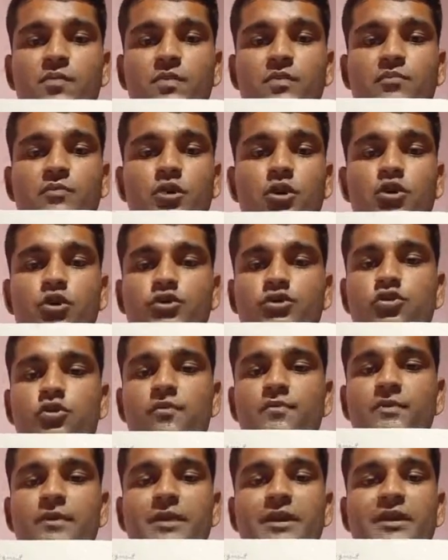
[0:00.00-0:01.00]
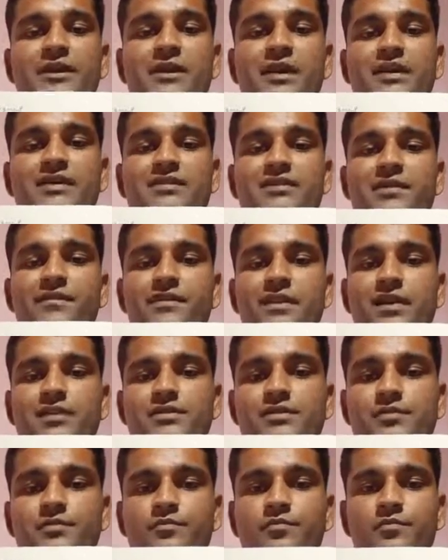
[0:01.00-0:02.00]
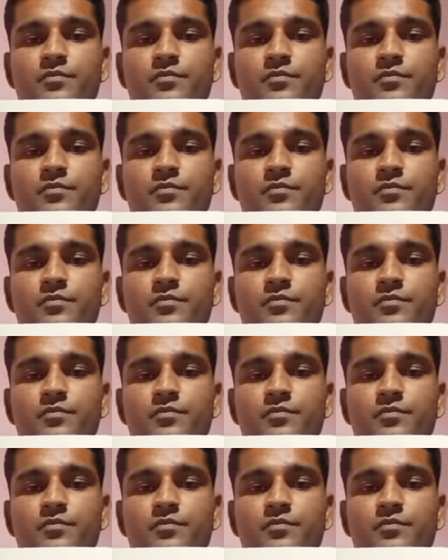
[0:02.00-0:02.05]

Because of area is difference.